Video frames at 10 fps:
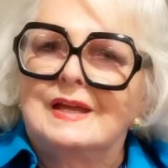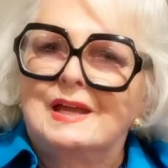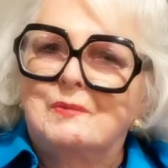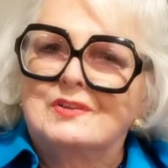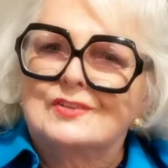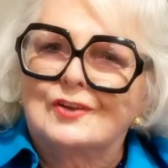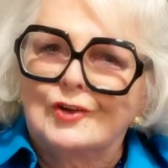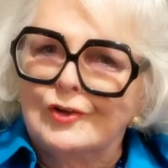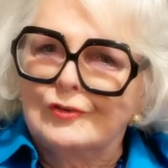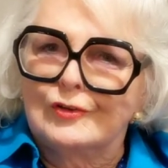he was a
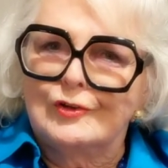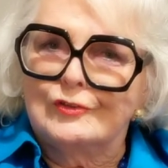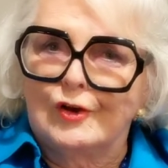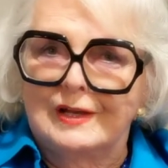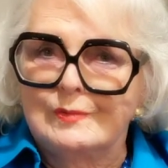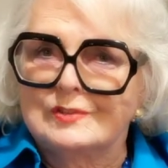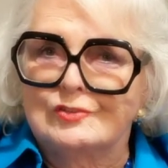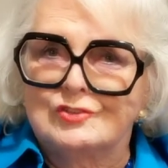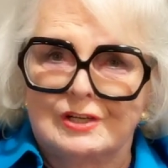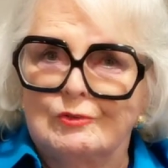colonel who thought he was
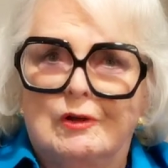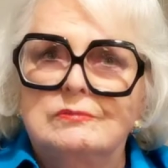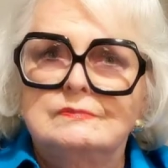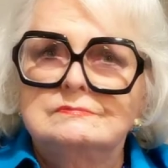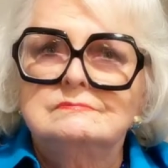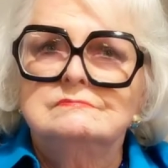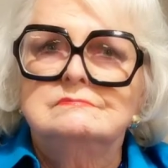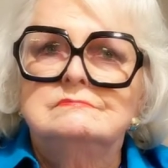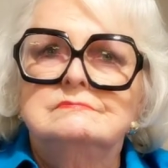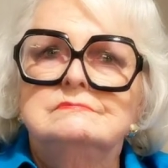a general,
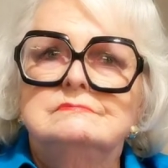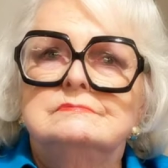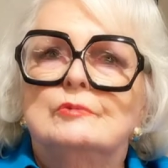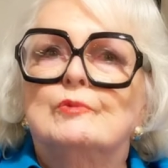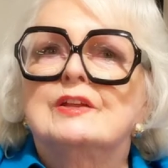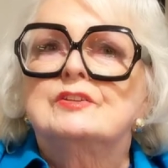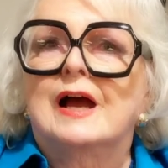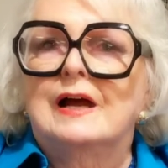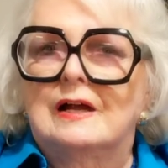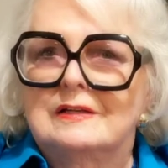
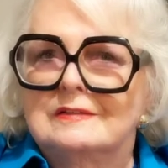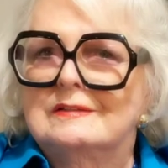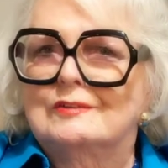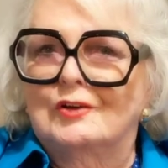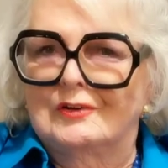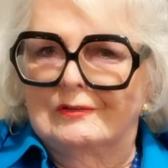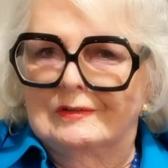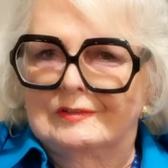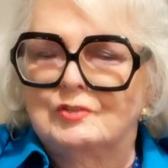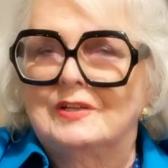retired
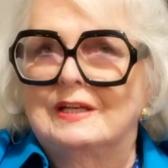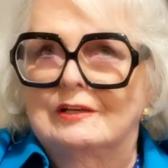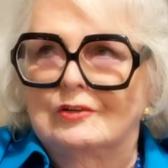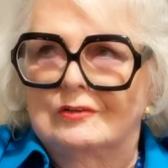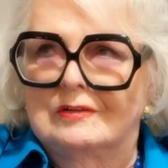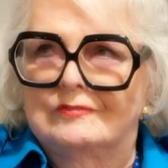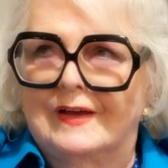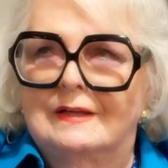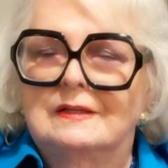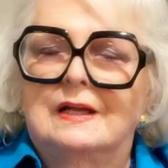colonel, lieutenant colonel, in
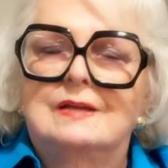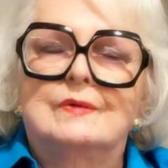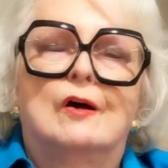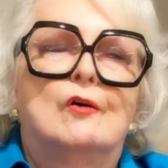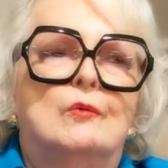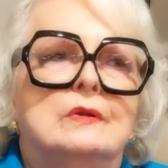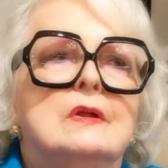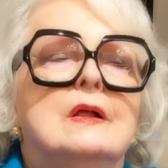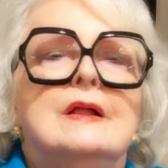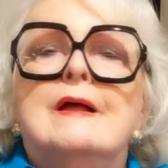fact, not even a whole
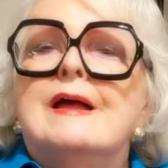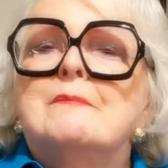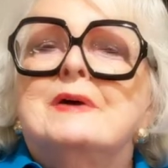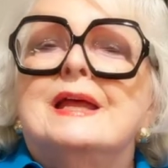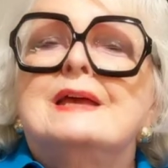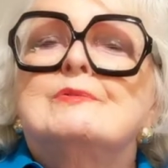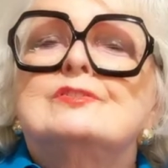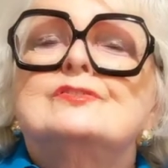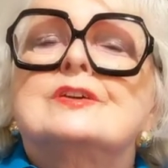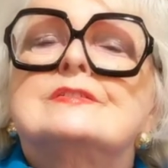one. But he
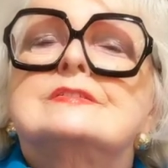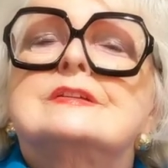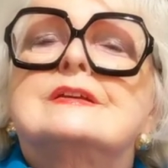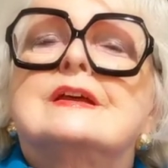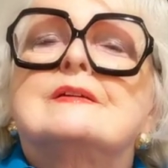was just,